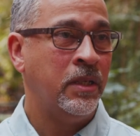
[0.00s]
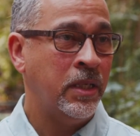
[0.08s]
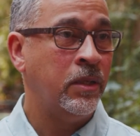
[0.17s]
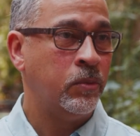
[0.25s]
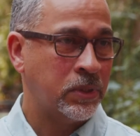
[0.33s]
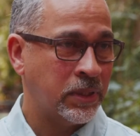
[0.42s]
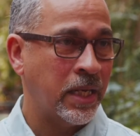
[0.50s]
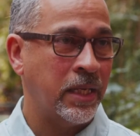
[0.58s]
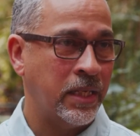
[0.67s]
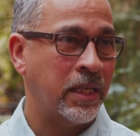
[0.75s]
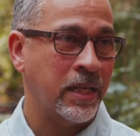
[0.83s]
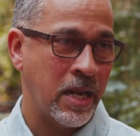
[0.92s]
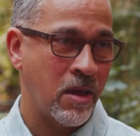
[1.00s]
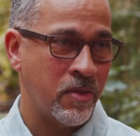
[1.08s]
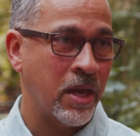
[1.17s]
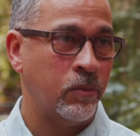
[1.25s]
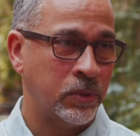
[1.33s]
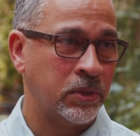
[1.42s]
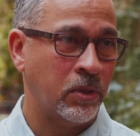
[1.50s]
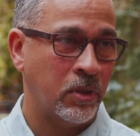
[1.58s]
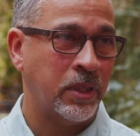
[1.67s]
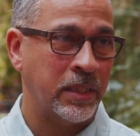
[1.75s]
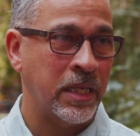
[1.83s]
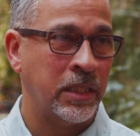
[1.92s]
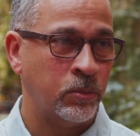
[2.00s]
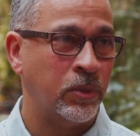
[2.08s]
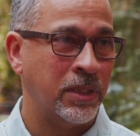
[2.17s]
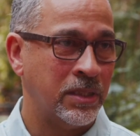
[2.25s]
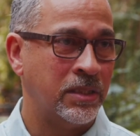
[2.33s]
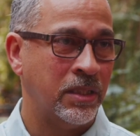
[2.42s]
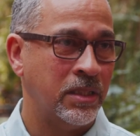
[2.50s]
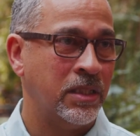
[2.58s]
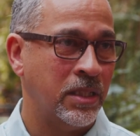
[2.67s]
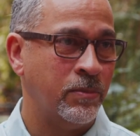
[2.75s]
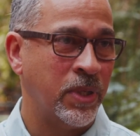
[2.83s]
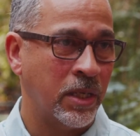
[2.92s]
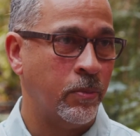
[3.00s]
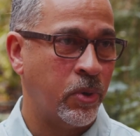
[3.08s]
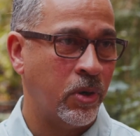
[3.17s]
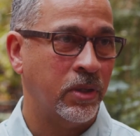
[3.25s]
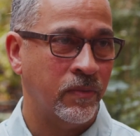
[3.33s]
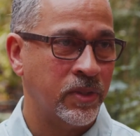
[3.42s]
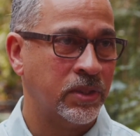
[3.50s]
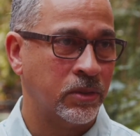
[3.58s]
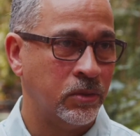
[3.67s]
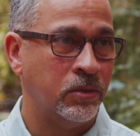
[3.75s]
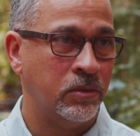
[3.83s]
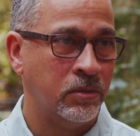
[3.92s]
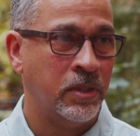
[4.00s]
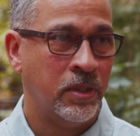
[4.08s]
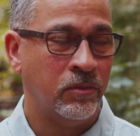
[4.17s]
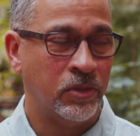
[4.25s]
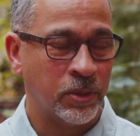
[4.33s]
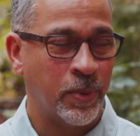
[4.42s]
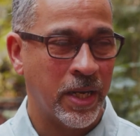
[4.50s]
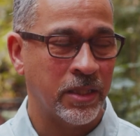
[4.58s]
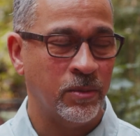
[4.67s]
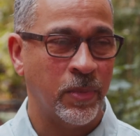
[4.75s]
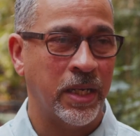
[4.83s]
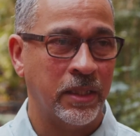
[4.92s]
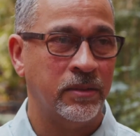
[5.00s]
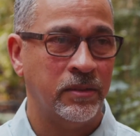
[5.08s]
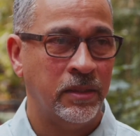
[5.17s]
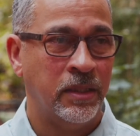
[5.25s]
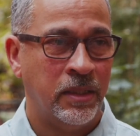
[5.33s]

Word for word: he was taking and how that was going as we considered it being a part of the school responder model.